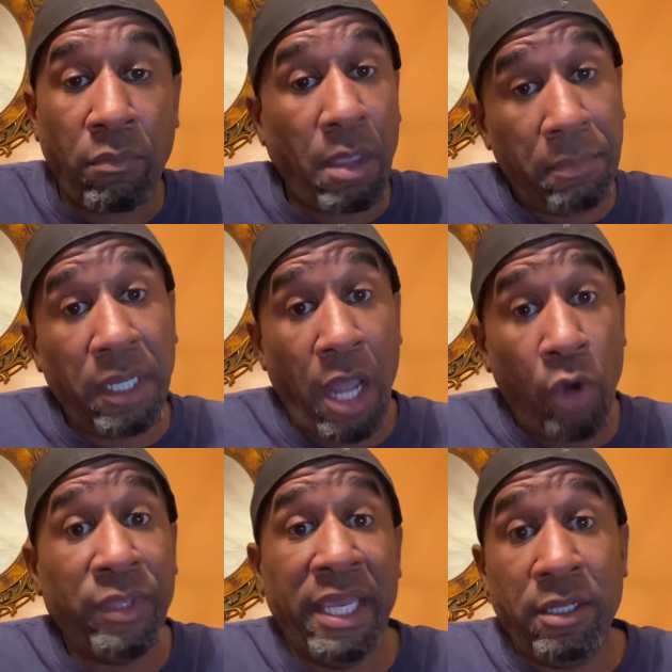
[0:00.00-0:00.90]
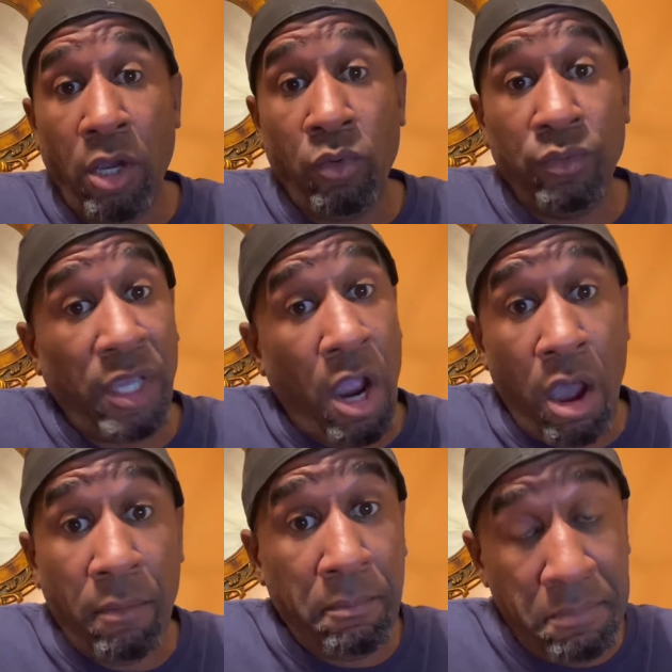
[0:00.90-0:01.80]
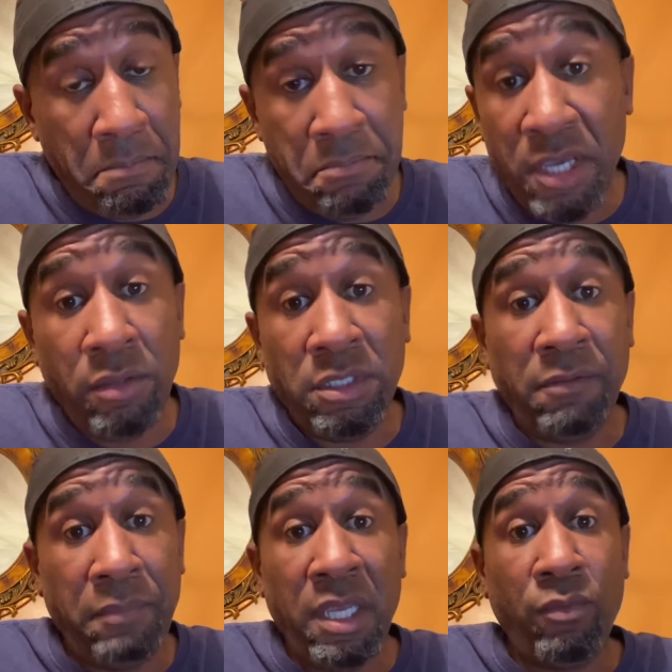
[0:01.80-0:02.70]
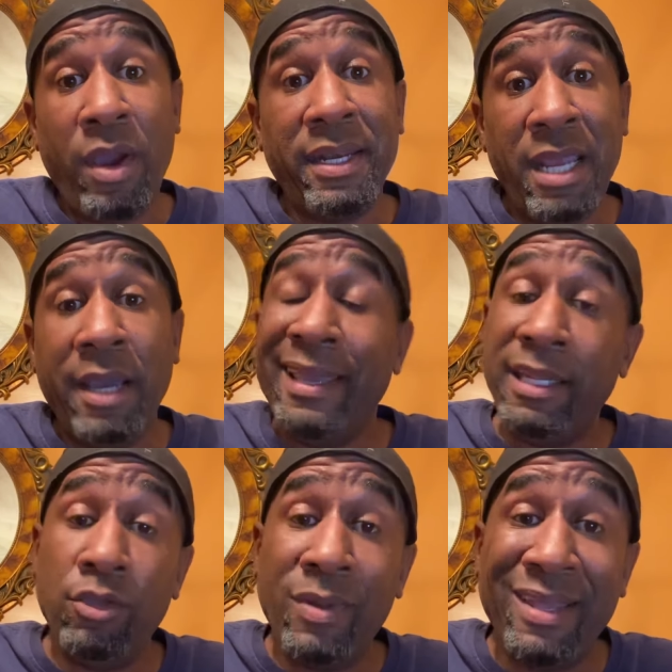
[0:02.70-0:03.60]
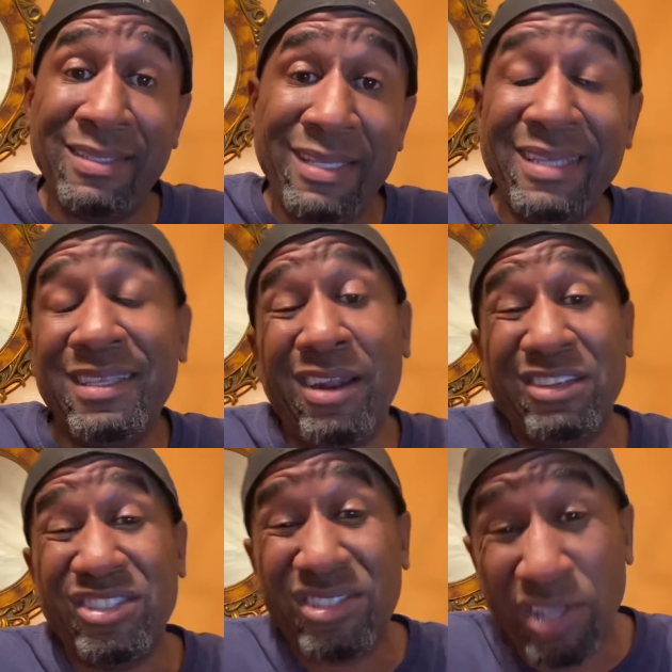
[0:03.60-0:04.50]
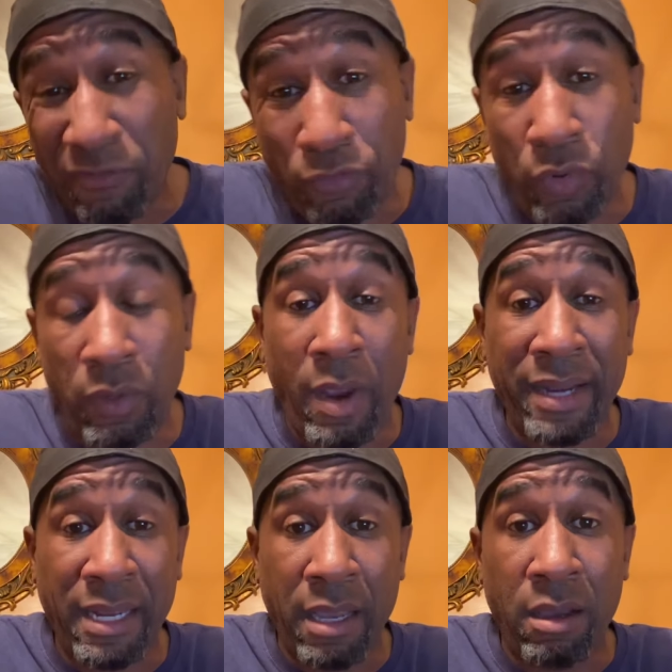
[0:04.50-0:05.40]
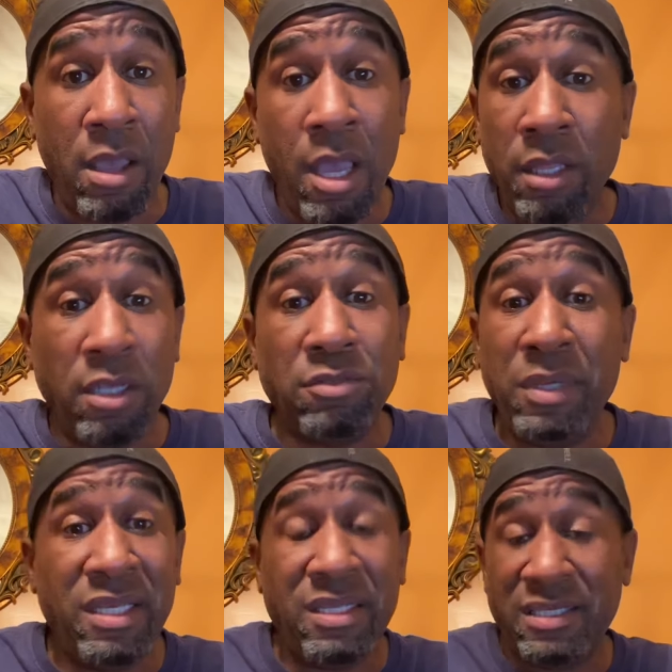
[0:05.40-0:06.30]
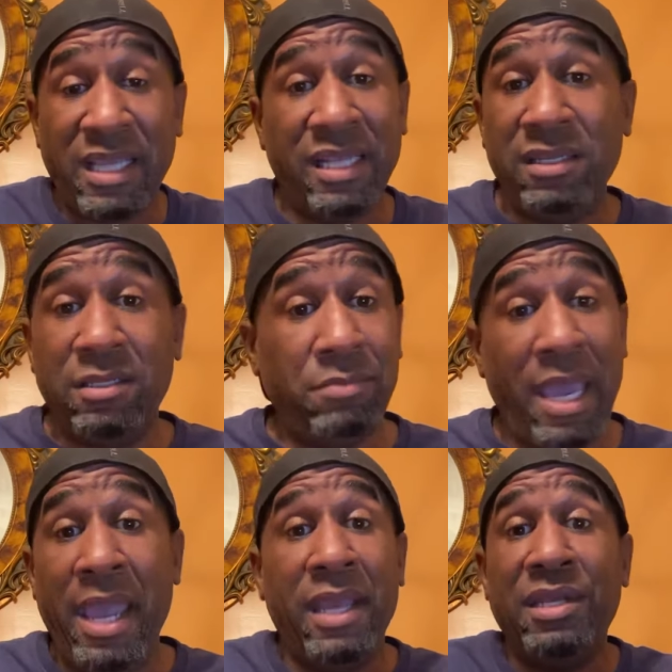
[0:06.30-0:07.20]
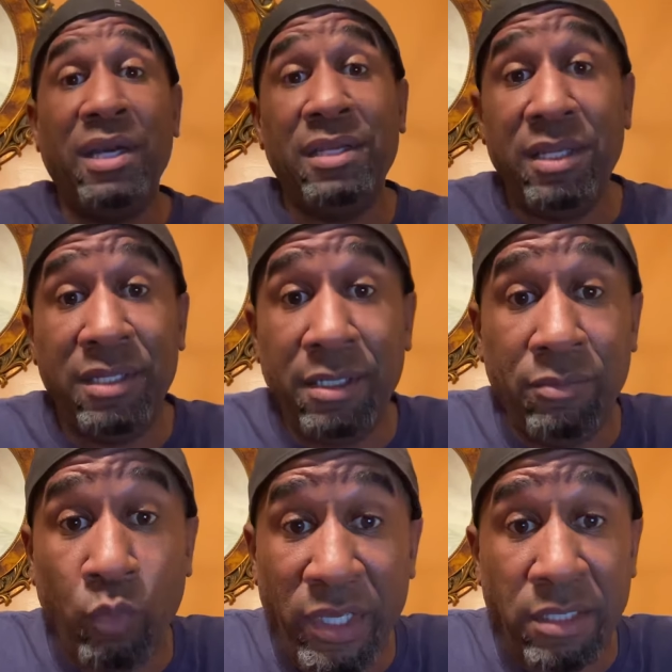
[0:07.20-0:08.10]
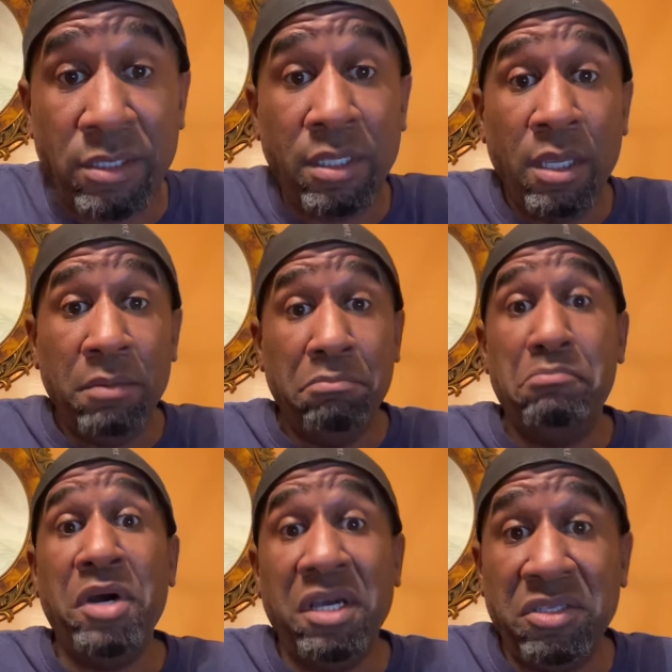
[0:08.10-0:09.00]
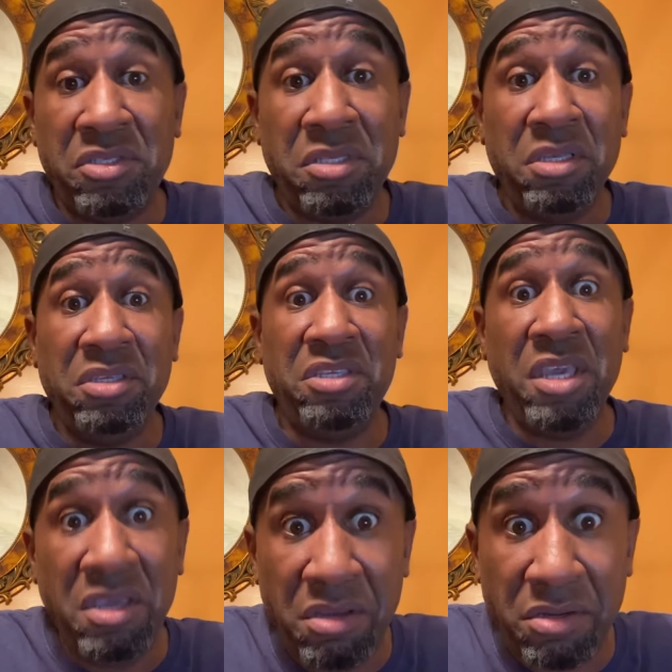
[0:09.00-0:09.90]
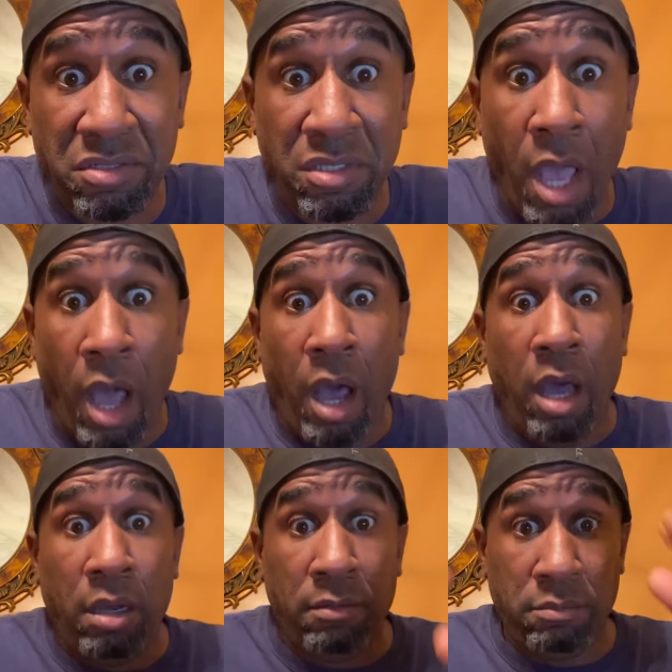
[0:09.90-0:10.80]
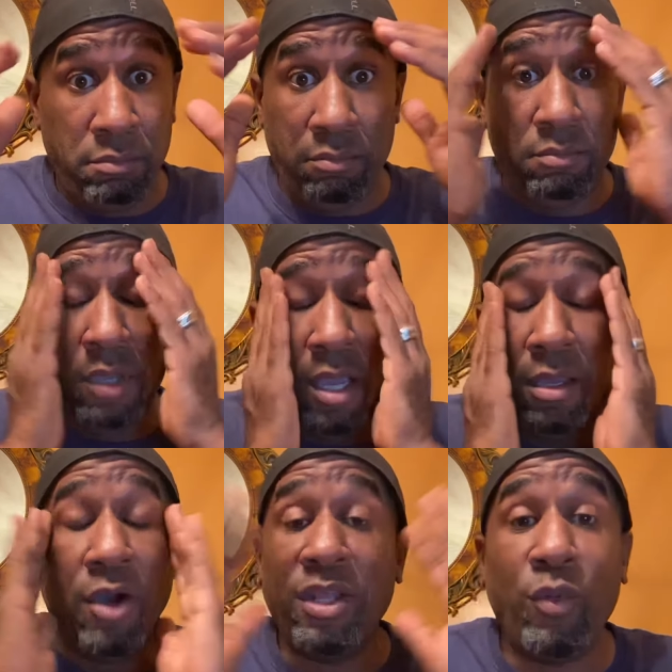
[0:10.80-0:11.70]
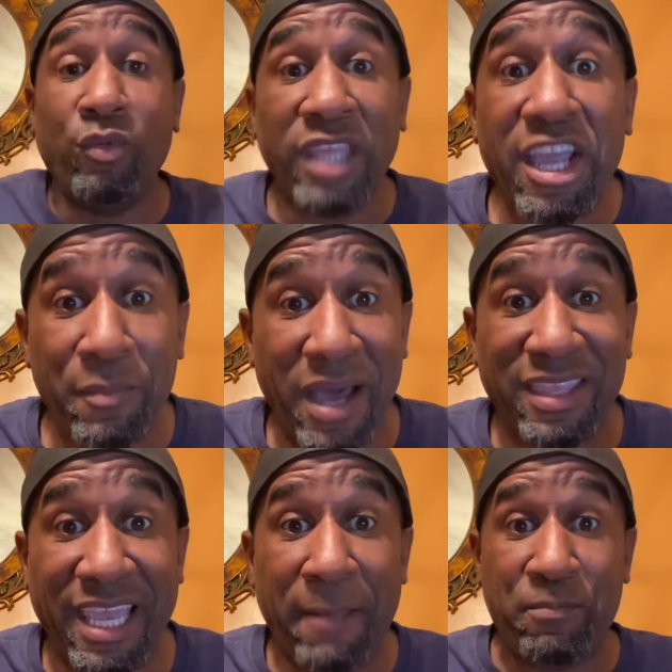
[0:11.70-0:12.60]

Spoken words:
But on that note, there are millions of men right now in the United States that are suffering right now. There's men that say, look, man, I ain't done nothing in weeks, months, years. I don't even want to think about that.